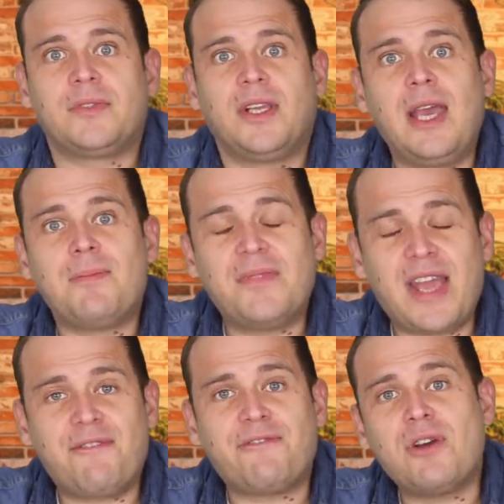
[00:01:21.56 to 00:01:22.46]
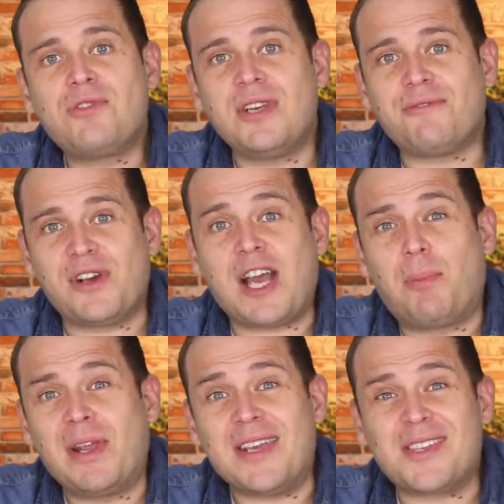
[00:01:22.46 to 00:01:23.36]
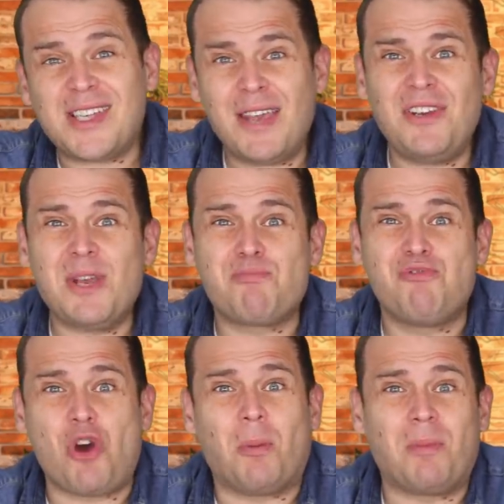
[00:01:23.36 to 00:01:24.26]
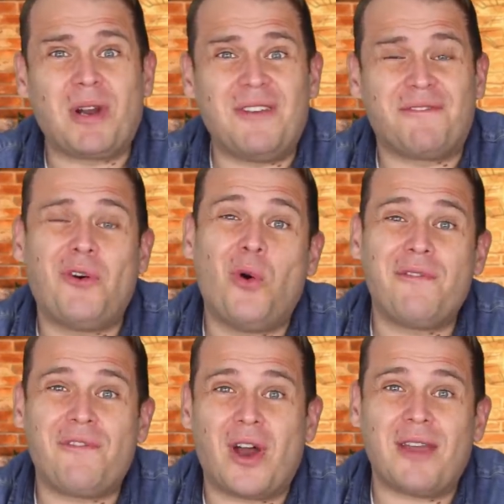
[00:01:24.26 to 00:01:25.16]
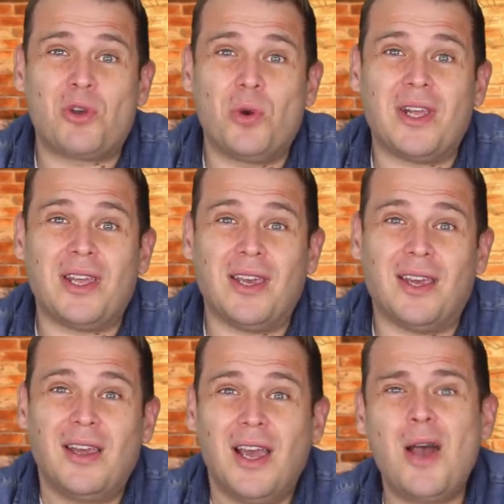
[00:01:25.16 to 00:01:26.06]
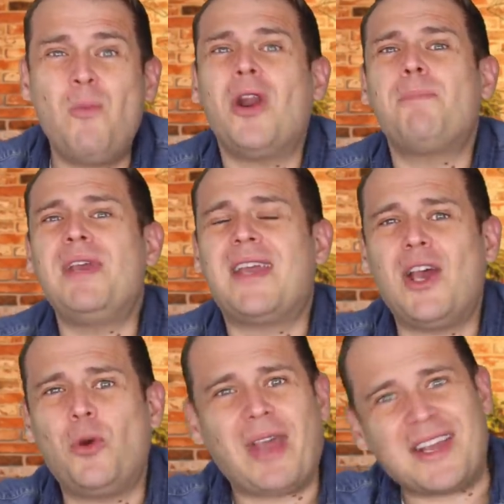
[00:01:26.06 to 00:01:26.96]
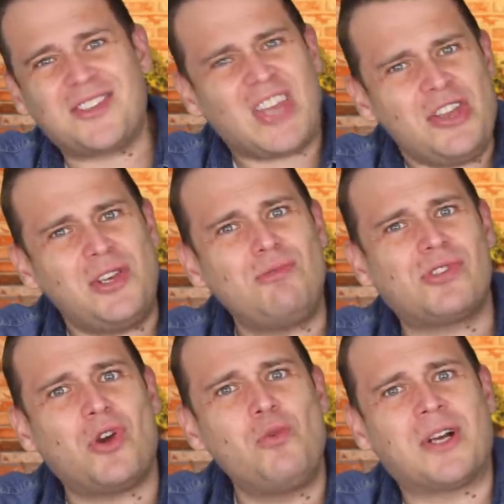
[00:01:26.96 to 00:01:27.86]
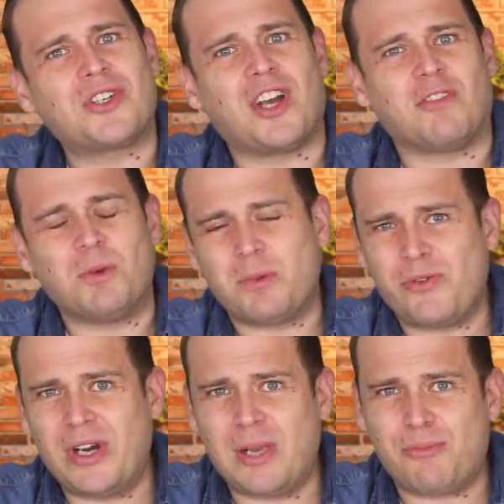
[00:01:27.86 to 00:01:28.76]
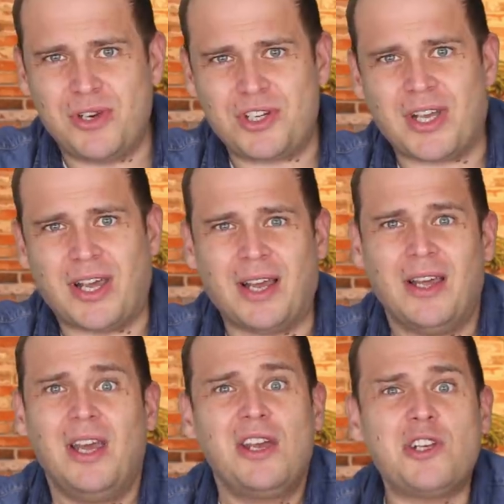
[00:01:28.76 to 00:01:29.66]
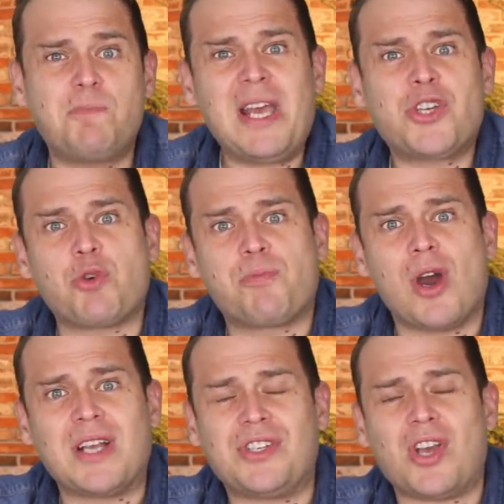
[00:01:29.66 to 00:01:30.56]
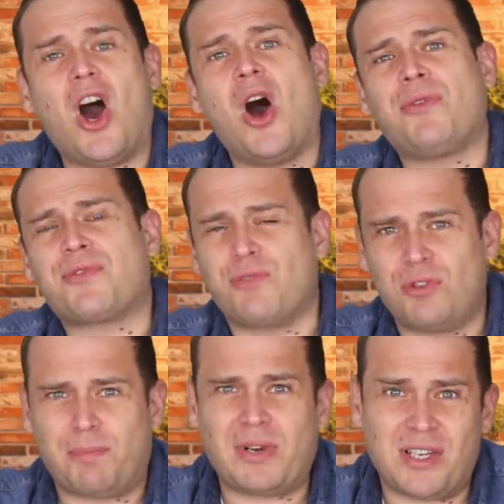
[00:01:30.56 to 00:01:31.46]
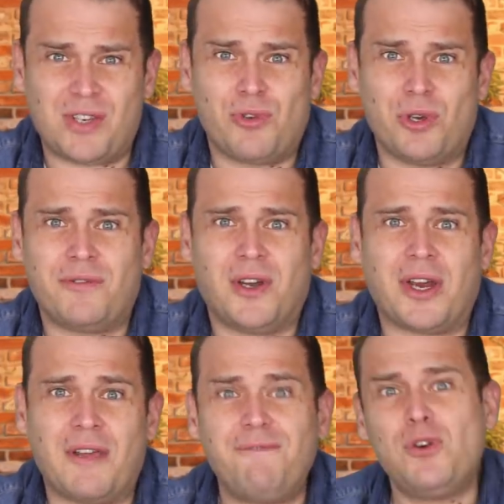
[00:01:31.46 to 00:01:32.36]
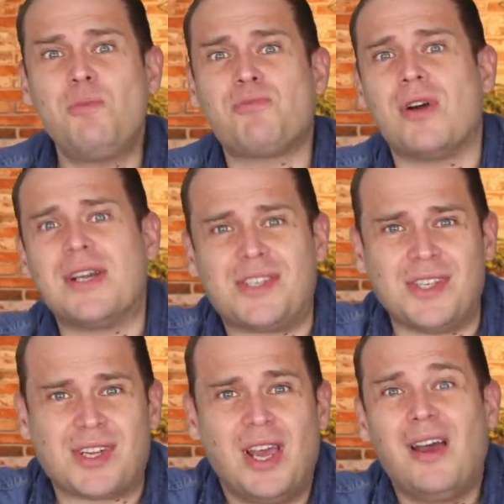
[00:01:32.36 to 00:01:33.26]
Yep, they've frozen it for a couple of years, saving you probably four or five quid a year. And what a big help that is. Thank you so much, government. We really appreciate that. Because petrol prices aren't through the bloody roof, are they? Food prices